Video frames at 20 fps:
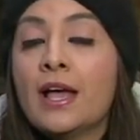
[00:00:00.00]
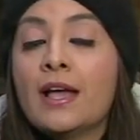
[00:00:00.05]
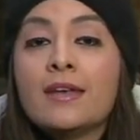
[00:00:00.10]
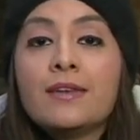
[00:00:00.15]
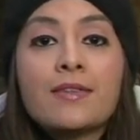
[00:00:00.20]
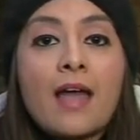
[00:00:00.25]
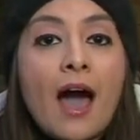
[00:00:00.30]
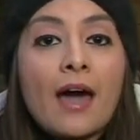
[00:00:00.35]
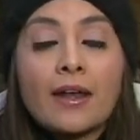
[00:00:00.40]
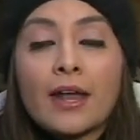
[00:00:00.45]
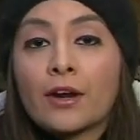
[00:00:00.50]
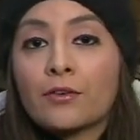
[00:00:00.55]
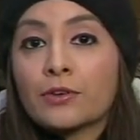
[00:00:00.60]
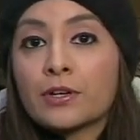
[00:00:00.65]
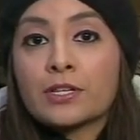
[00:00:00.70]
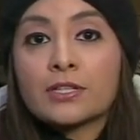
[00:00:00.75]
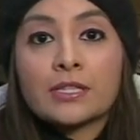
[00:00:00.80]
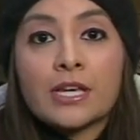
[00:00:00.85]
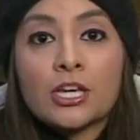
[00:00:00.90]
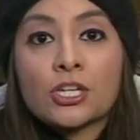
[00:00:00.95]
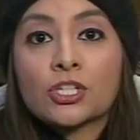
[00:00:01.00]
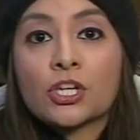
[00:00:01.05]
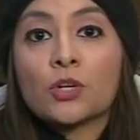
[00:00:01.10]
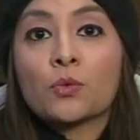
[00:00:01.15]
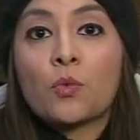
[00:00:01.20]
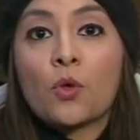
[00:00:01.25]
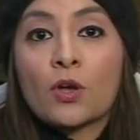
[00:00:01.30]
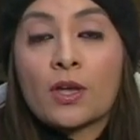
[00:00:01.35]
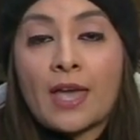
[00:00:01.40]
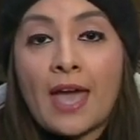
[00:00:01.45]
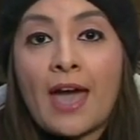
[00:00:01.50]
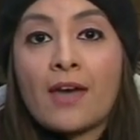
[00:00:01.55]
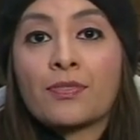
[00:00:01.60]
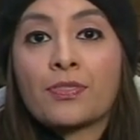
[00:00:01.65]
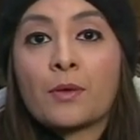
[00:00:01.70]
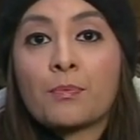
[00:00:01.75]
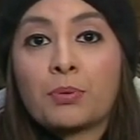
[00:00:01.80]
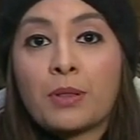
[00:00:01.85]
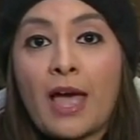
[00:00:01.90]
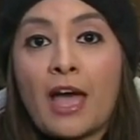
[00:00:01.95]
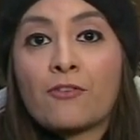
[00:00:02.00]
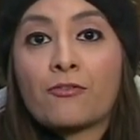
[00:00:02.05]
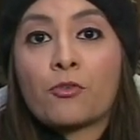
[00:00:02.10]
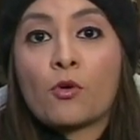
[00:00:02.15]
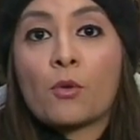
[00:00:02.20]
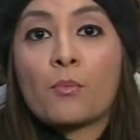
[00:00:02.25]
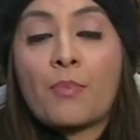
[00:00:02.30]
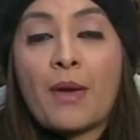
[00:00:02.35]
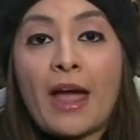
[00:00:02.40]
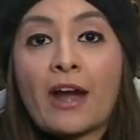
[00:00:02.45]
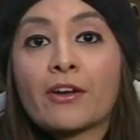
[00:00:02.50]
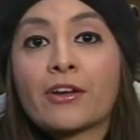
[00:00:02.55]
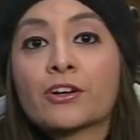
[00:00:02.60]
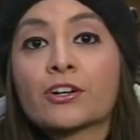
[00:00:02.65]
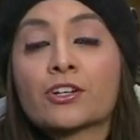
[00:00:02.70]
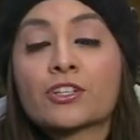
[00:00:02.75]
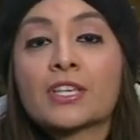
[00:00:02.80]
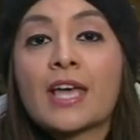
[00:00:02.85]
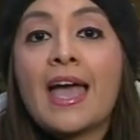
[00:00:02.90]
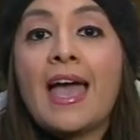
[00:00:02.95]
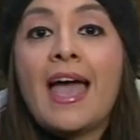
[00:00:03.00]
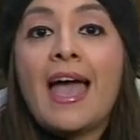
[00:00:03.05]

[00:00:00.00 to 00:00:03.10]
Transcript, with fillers: not every station will get the platform barriers.